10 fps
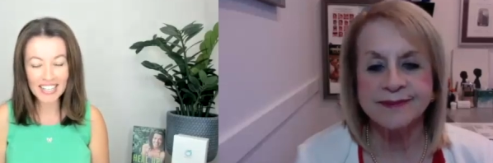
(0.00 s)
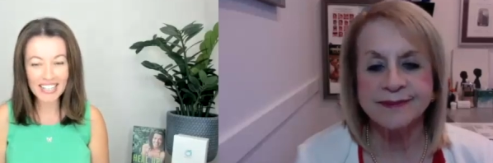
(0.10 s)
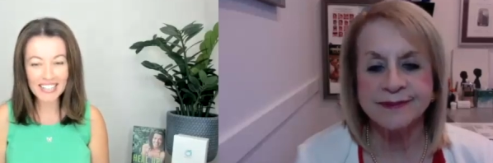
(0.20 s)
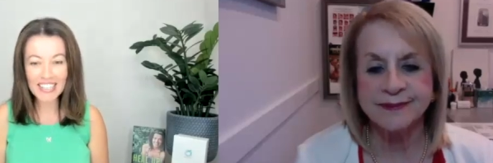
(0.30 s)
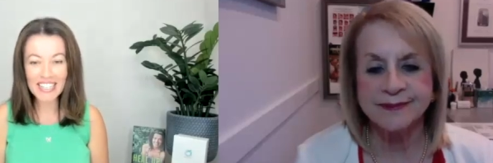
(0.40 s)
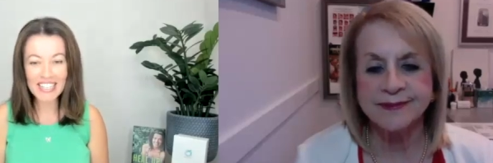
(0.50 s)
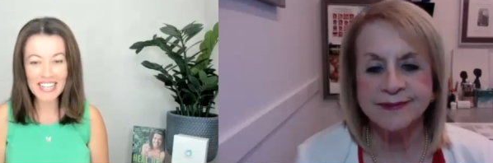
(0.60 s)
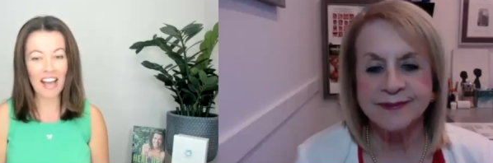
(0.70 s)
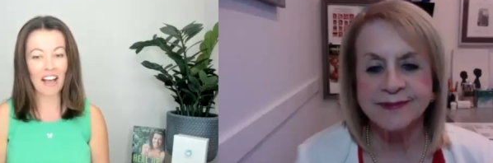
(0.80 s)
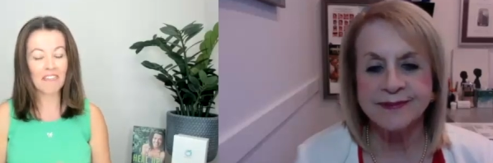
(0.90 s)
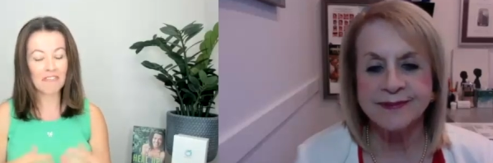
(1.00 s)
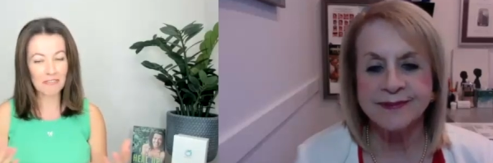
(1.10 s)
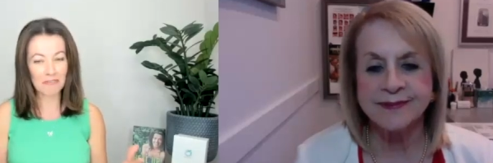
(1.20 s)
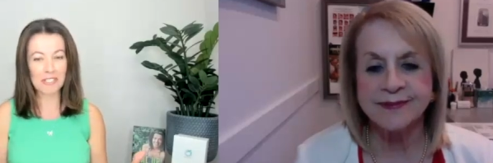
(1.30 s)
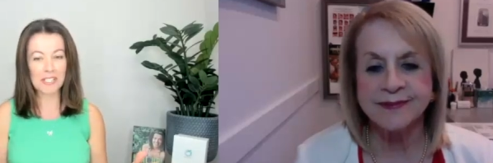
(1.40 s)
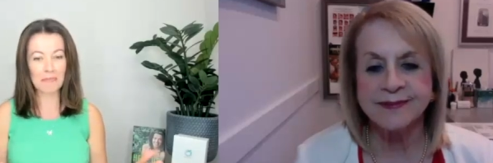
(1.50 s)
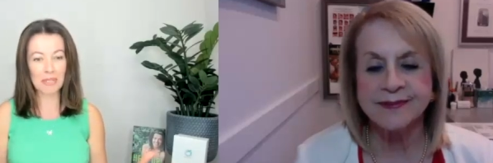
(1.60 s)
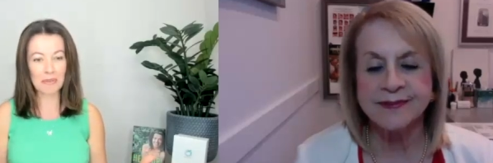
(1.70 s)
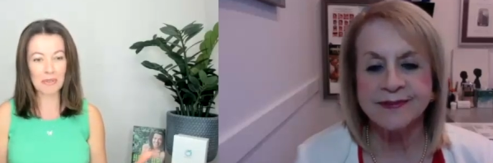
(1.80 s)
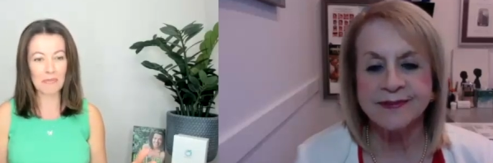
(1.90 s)
Speaker 1: that enough for
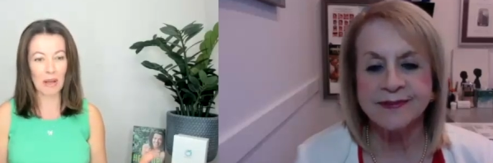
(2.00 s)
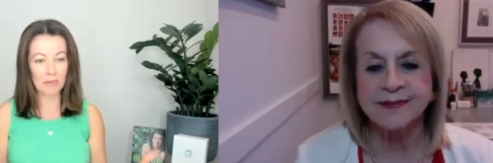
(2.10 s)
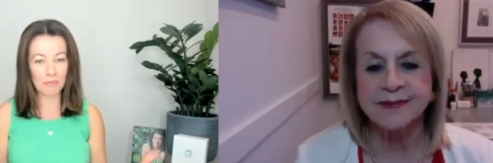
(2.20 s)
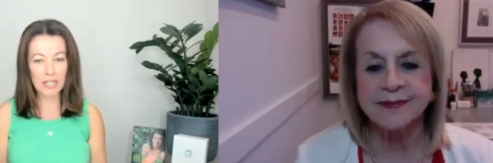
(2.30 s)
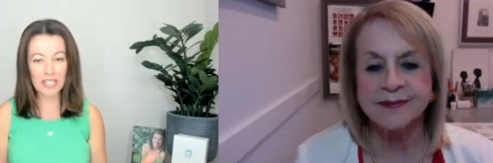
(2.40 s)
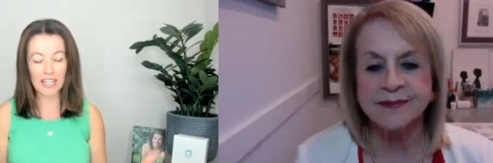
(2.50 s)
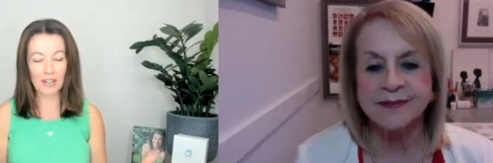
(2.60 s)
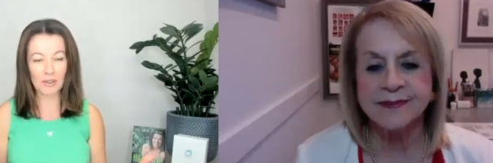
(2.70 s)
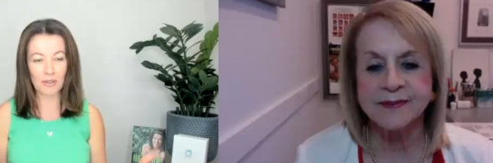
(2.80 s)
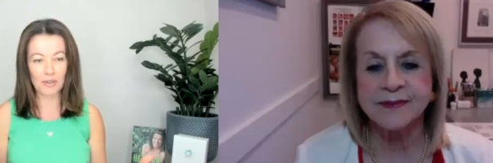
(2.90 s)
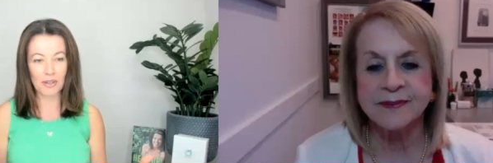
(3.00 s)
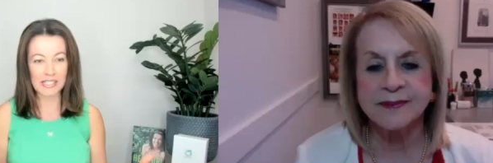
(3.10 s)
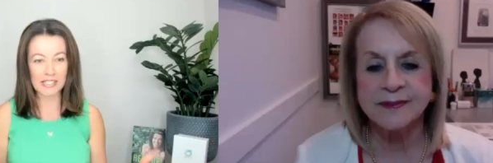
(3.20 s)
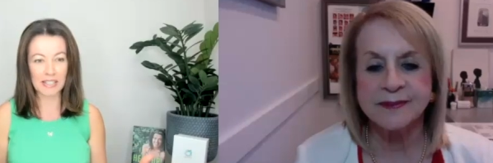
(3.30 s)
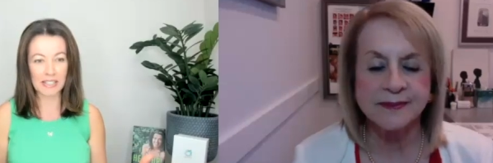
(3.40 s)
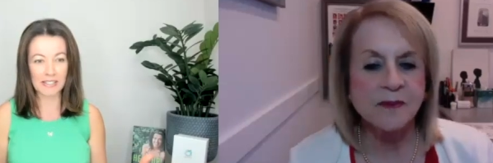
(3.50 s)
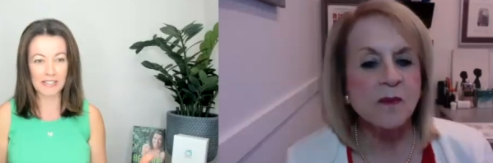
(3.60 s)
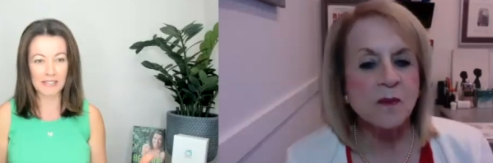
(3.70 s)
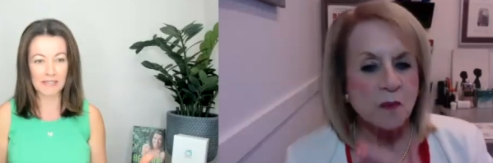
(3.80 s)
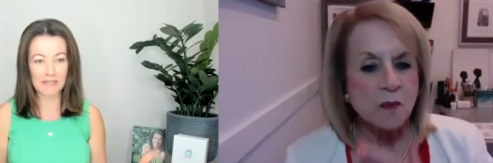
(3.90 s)
somebody with mouth breathing or, or it's,
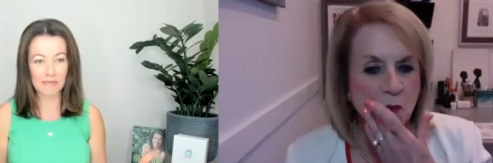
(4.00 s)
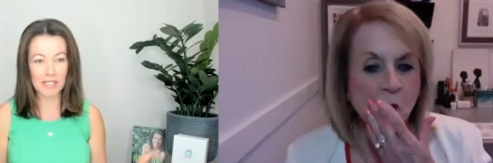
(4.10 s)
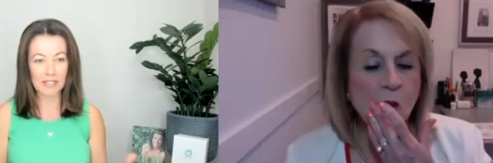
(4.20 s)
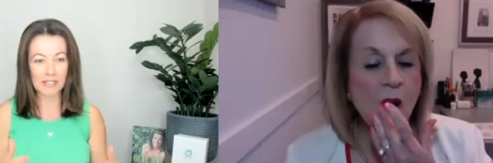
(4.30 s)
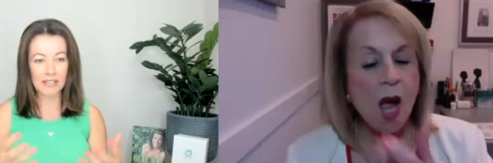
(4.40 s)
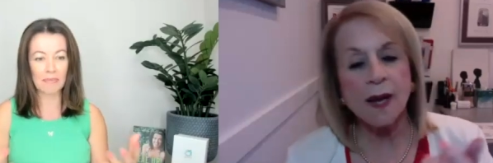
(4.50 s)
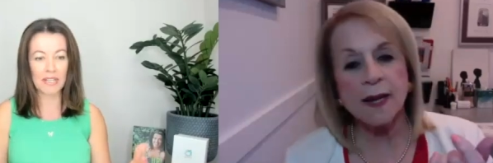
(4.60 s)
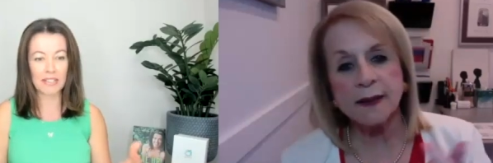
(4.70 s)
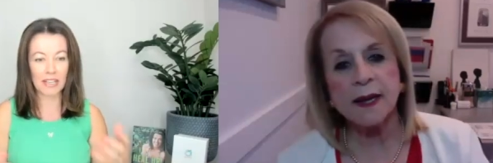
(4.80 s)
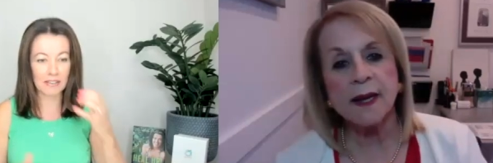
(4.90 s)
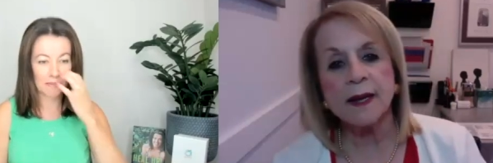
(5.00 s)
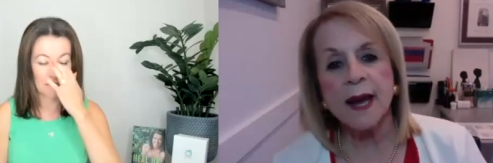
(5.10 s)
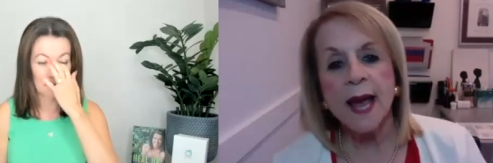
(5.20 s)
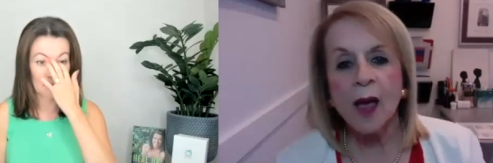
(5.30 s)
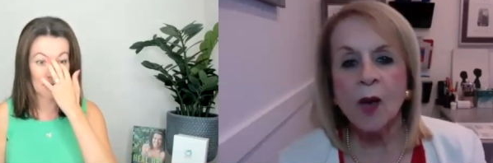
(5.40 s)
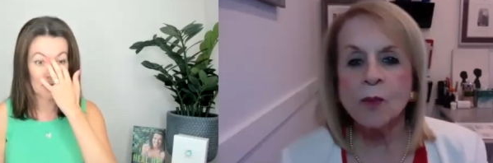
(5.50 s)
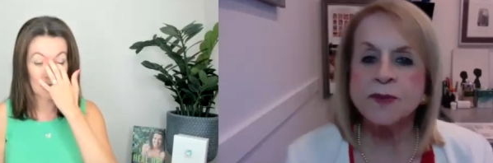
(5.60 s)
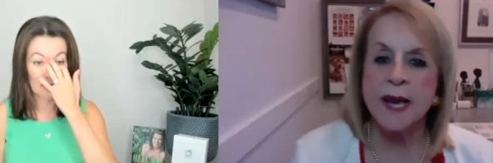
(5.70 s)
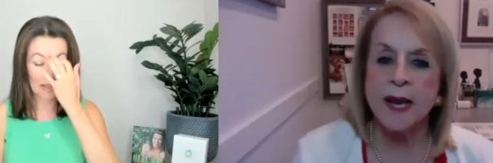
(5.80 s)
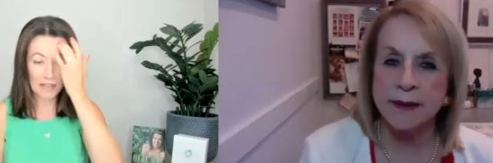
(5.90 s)
it's well, something that
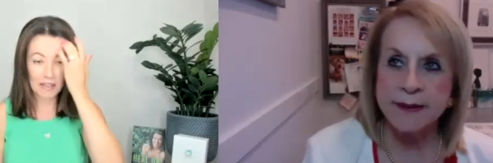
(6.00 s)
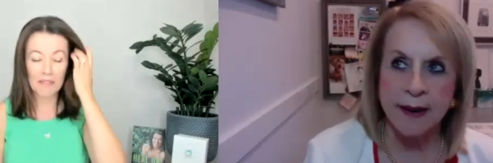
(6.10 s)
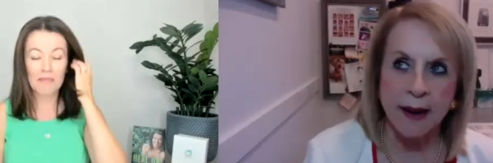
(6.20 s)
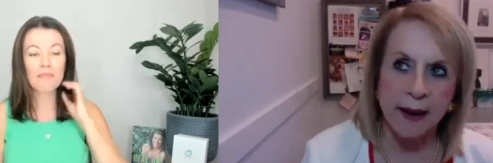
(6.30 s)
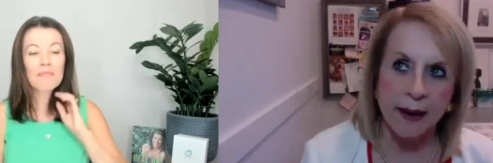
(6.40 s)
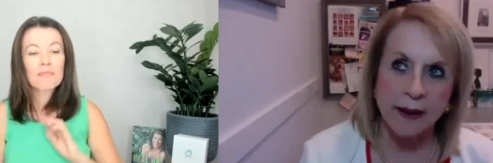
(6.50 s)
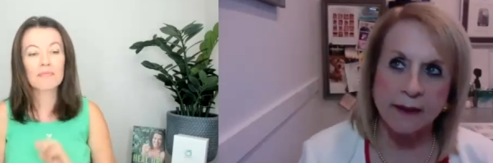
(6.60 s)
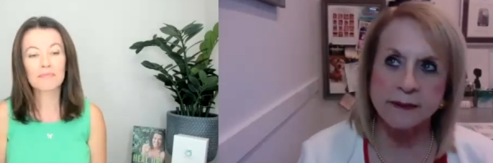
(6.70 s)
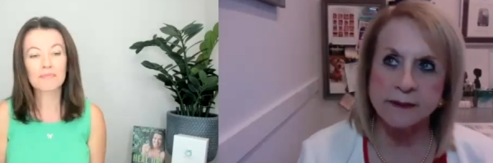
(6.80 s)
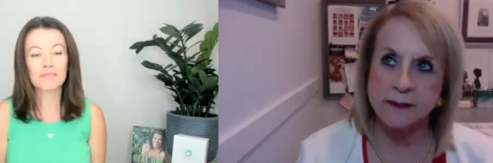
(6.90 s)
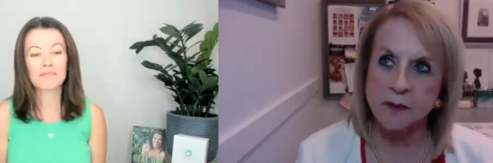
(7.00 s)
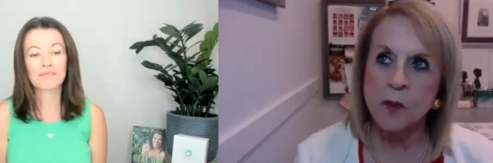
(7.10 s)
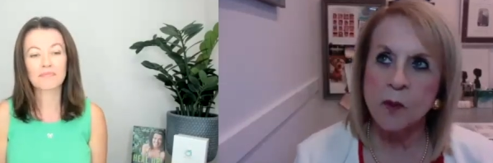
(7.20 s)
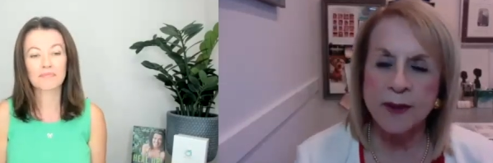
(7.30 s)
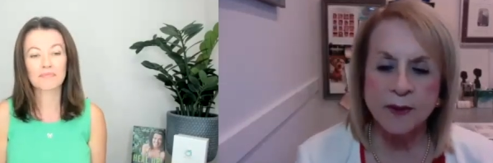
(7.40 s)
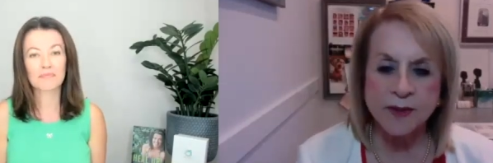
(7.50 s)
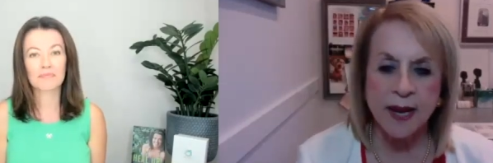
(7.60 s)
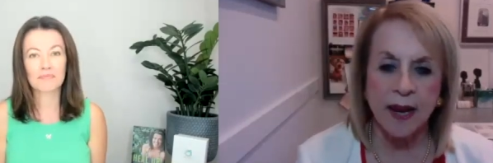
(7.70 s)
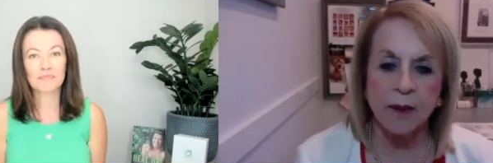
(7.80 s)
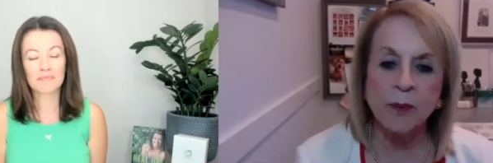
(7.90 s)
helps
Speaker 2: at night when you
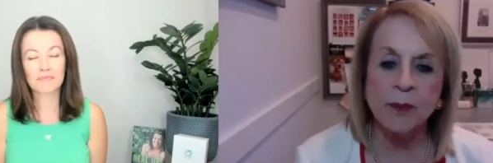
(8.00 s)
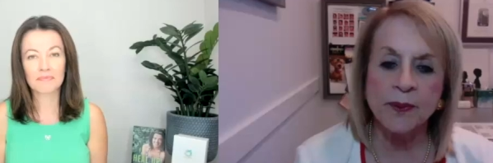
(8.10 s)
tape.